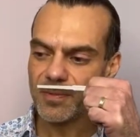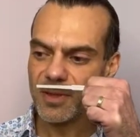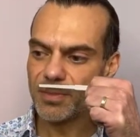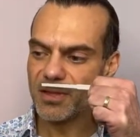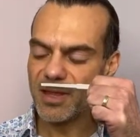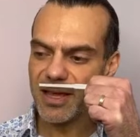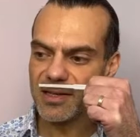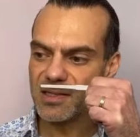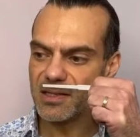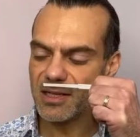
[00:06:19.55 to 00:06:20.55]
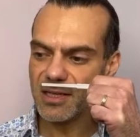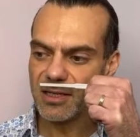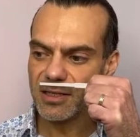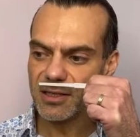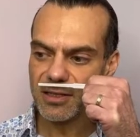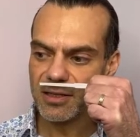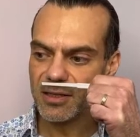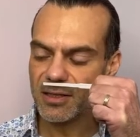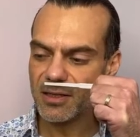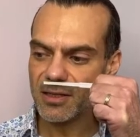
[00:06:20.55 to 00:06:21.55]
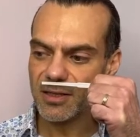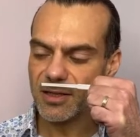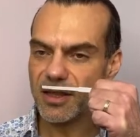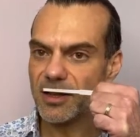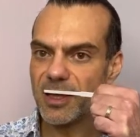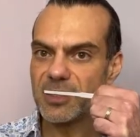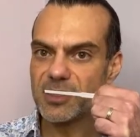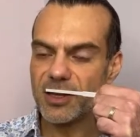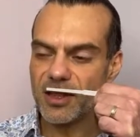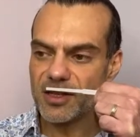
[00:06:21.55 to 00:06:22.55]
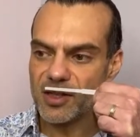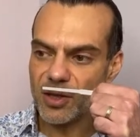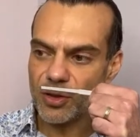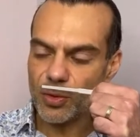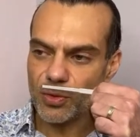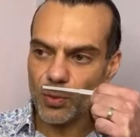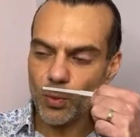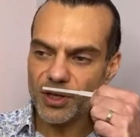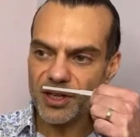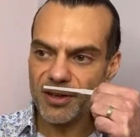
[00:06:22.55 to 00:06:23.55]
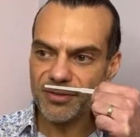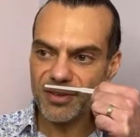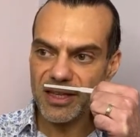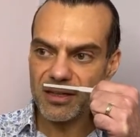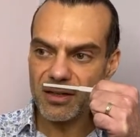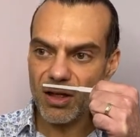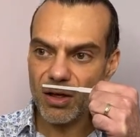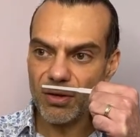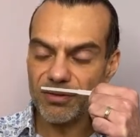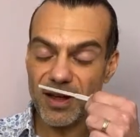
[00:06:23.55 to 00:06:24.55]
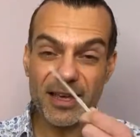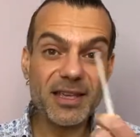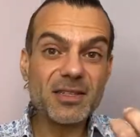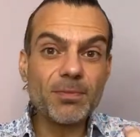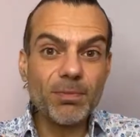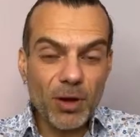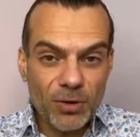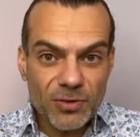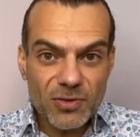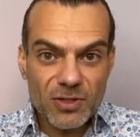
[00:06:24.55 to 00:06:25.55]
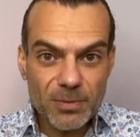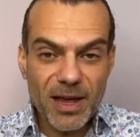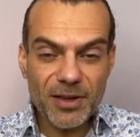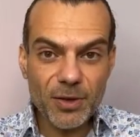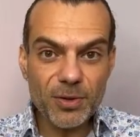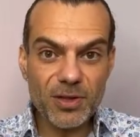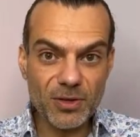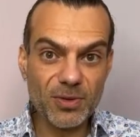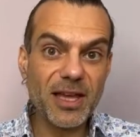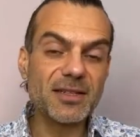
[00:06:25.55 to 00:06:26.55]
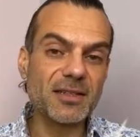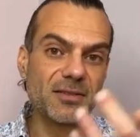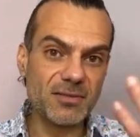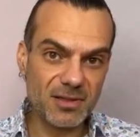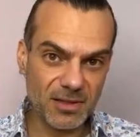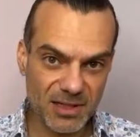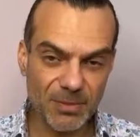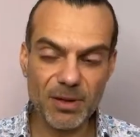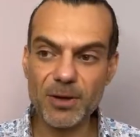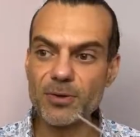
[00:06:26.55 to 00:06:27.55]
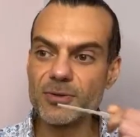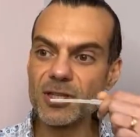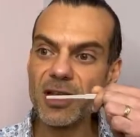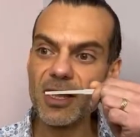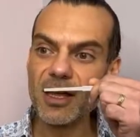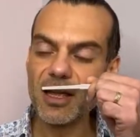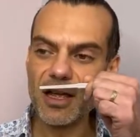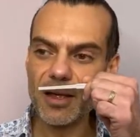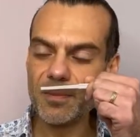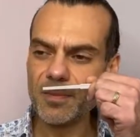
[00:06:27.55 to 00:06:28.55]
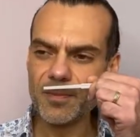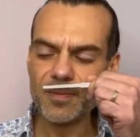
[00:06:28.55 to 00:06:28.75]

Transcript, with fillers: But there's the there's the, there's the, the the woodier feel of I guess blonde tobacco that you get in Tabac Blond, um,